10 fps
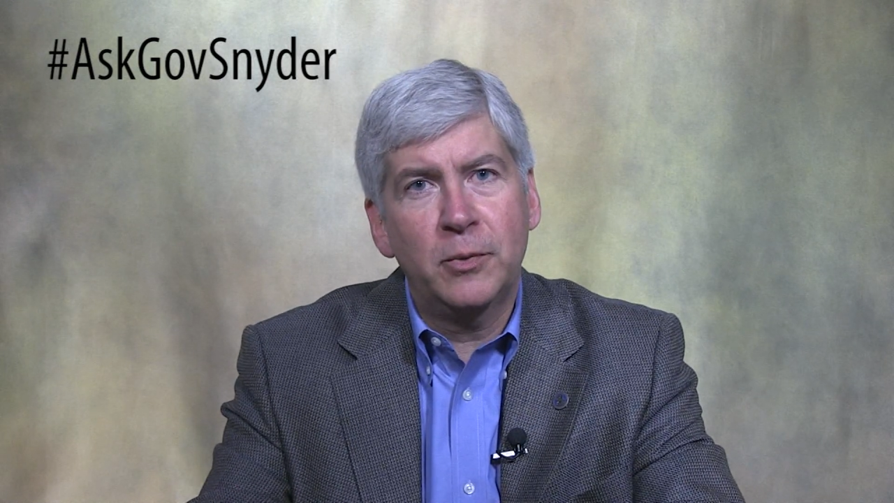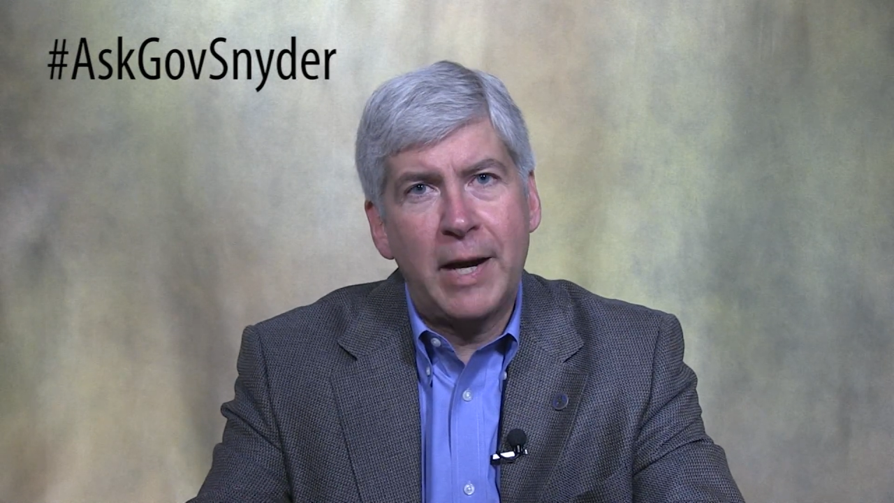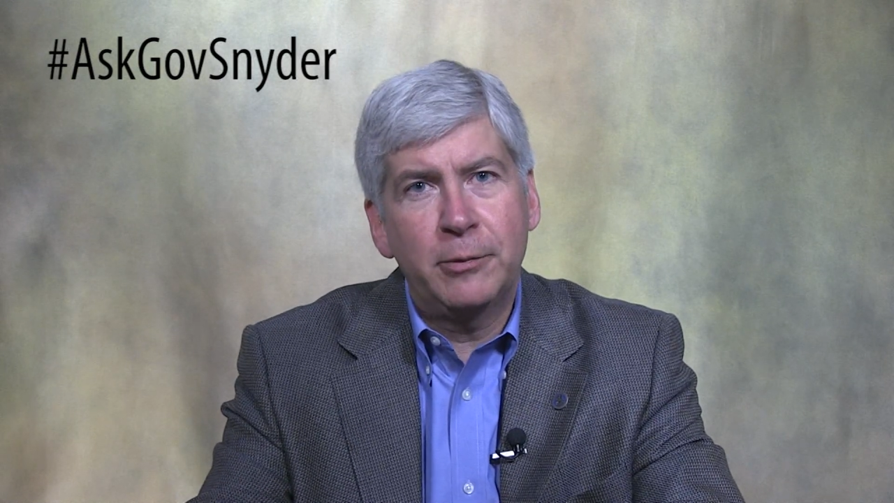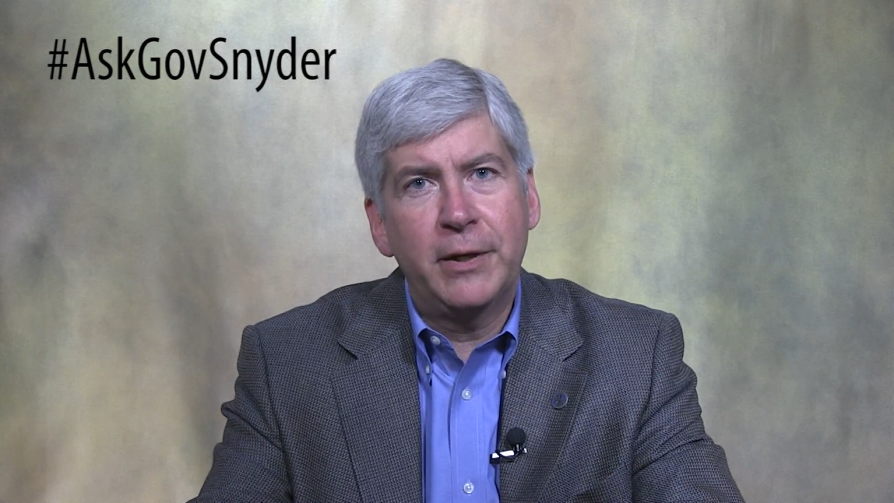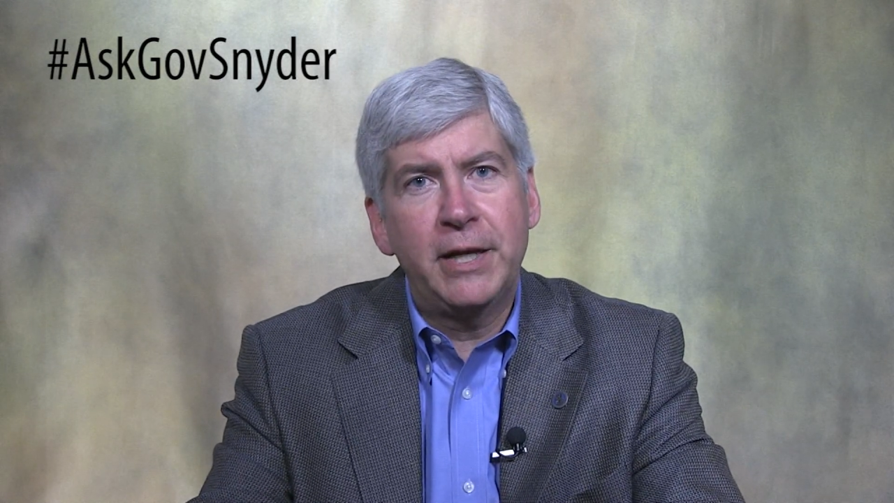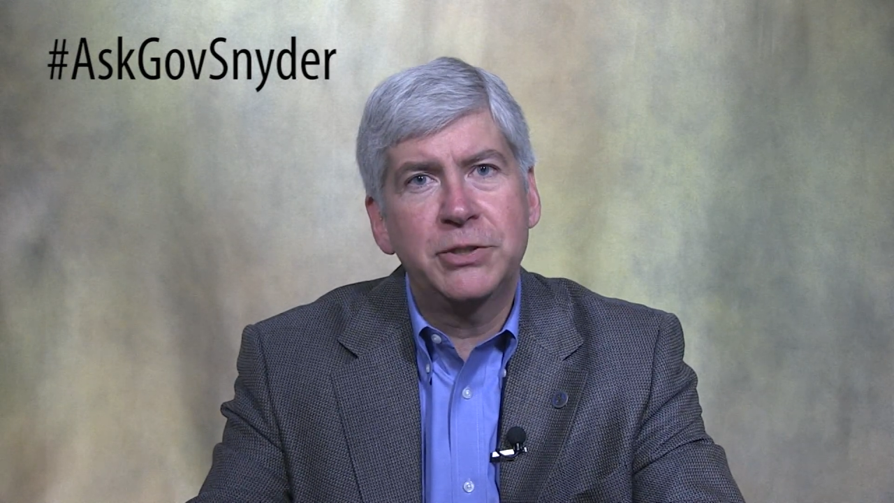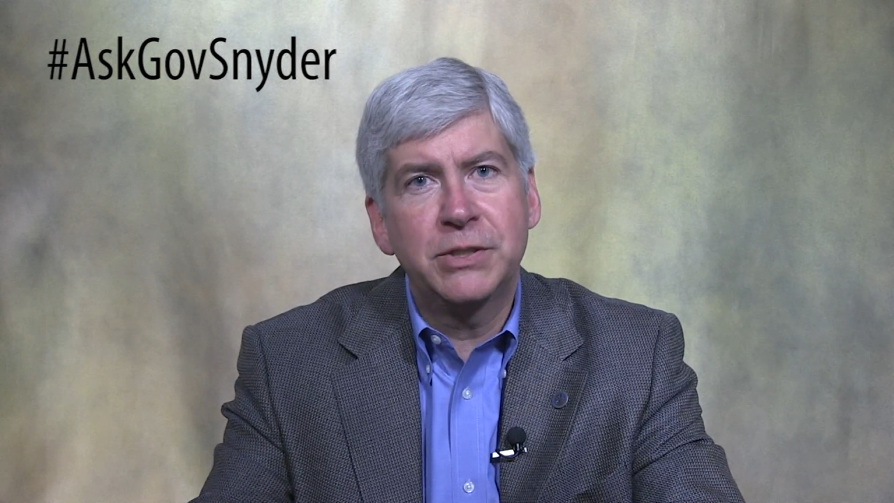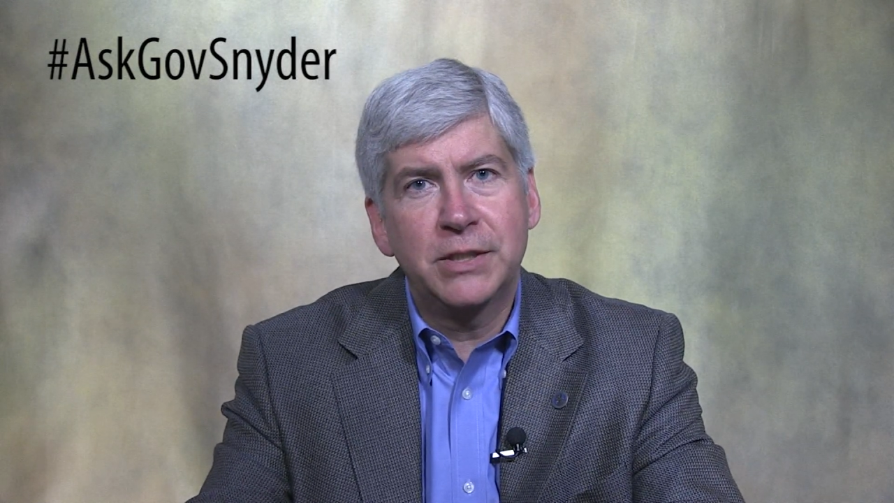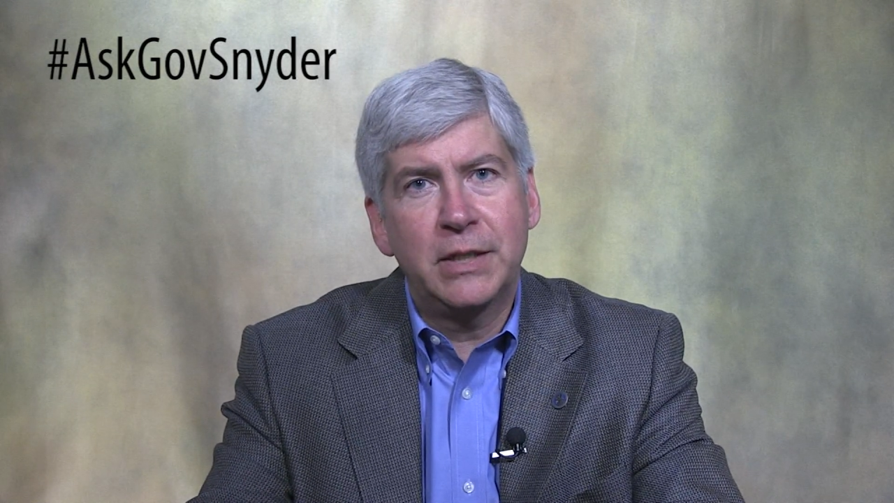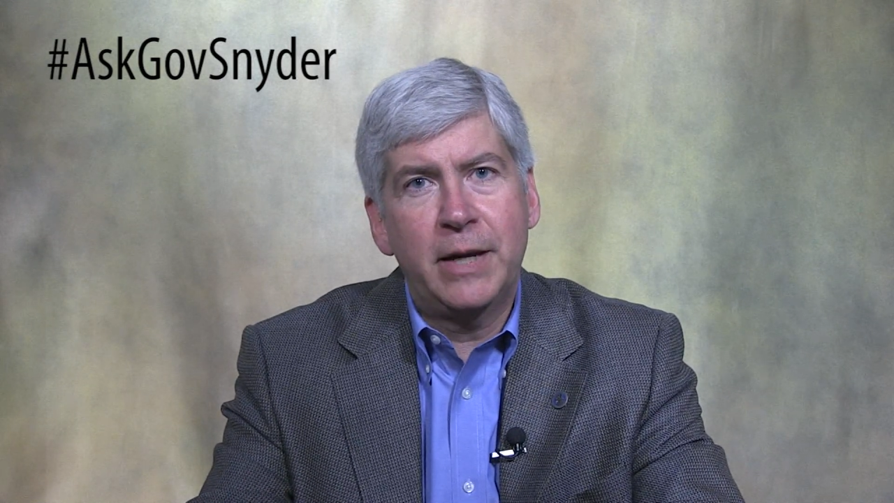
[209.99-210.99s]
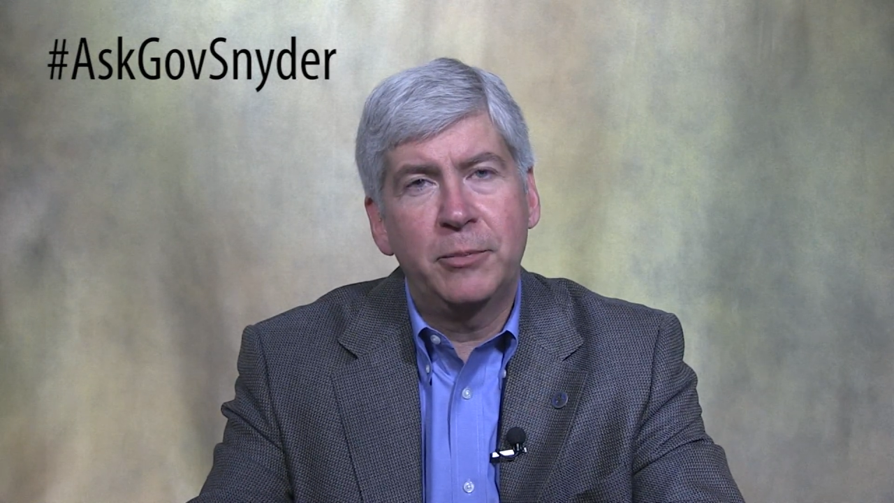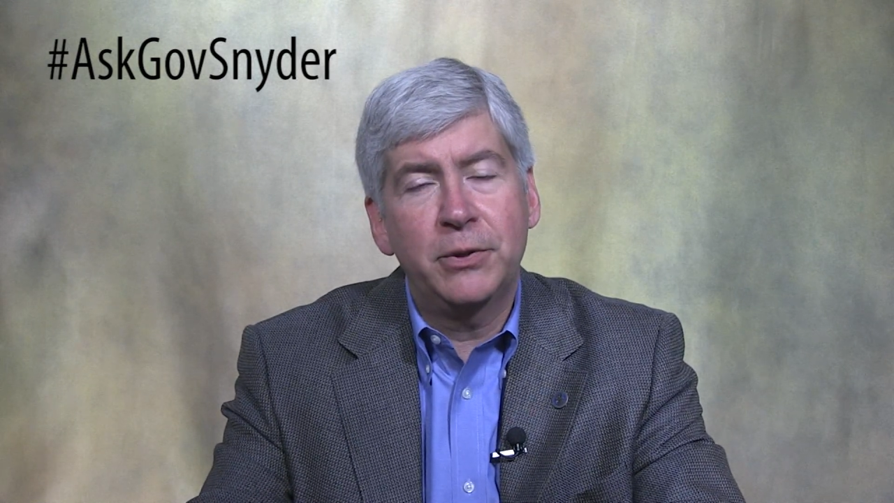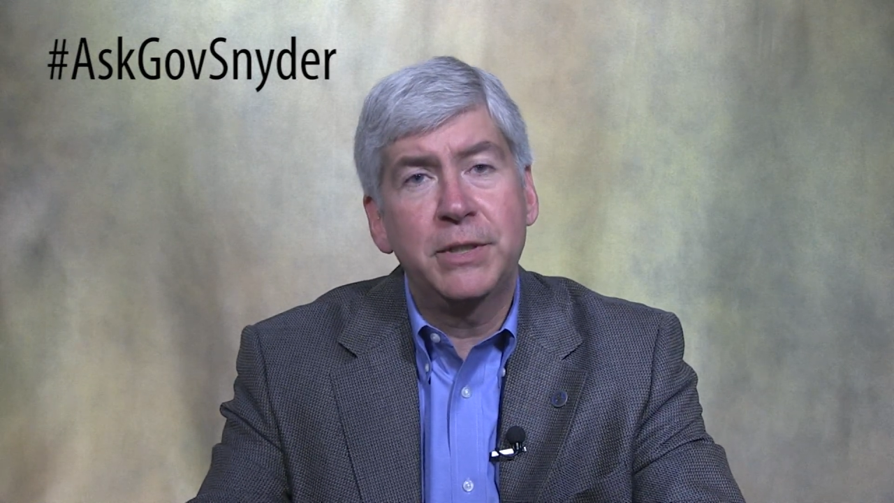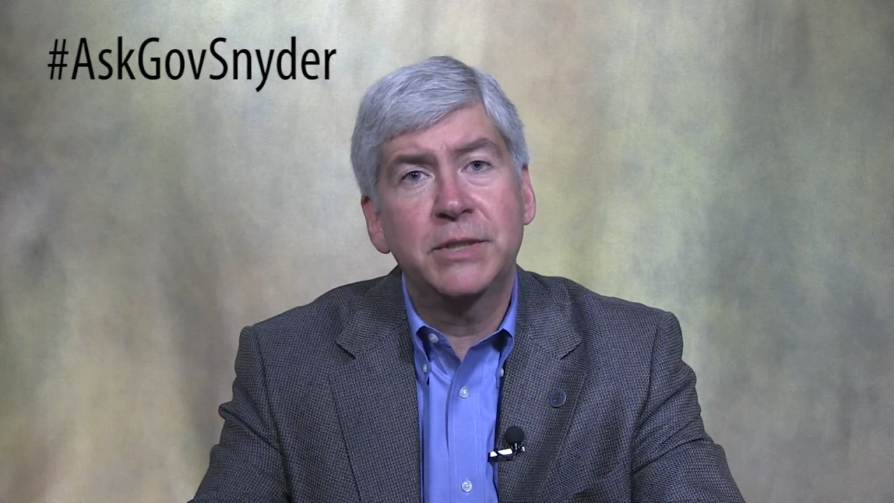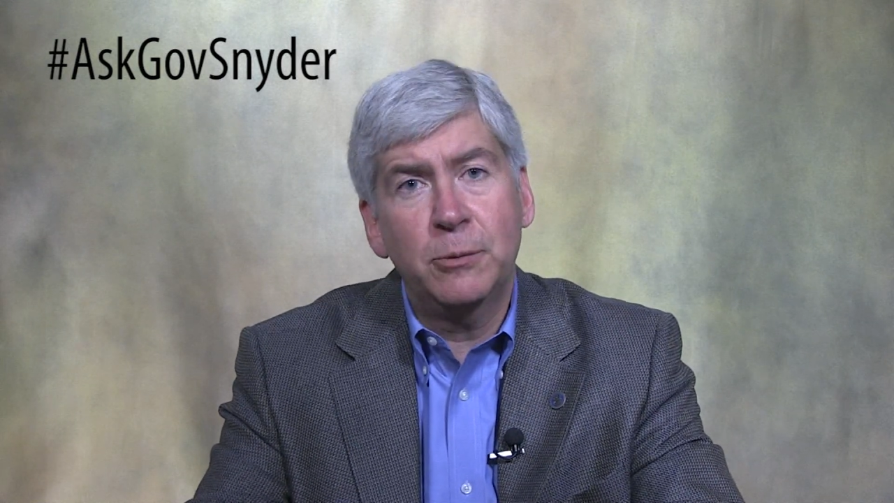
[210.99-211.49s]
obligations and
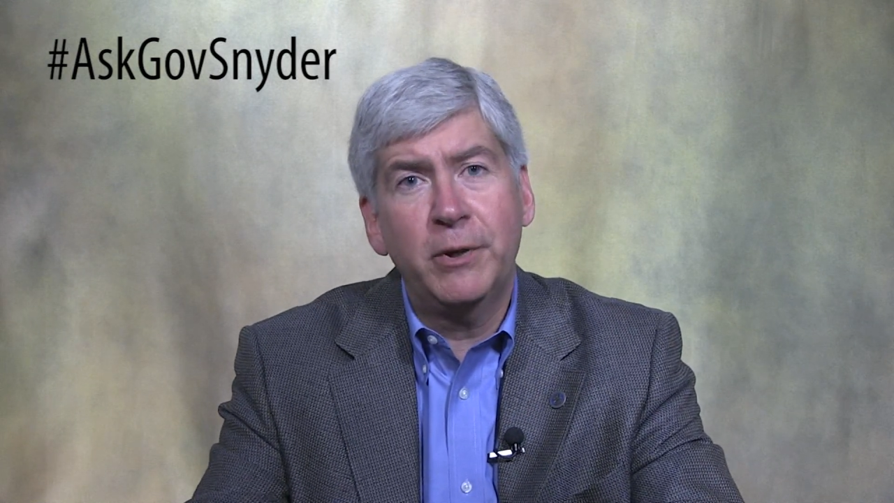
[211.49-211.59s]
liabilities,